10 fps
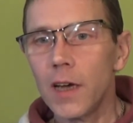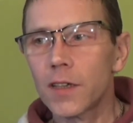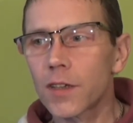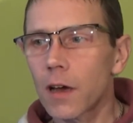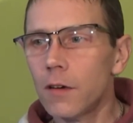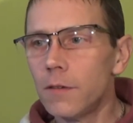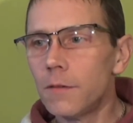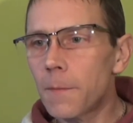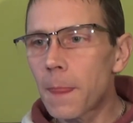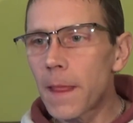So
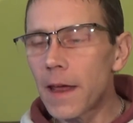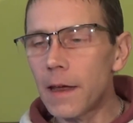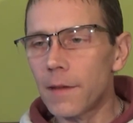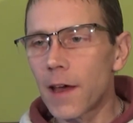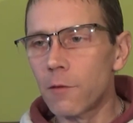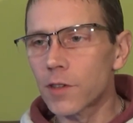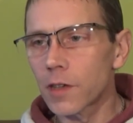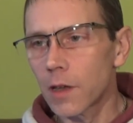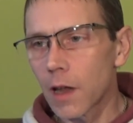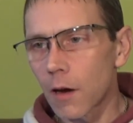there was a
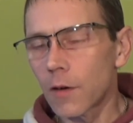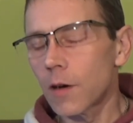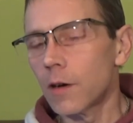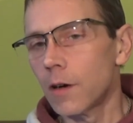lot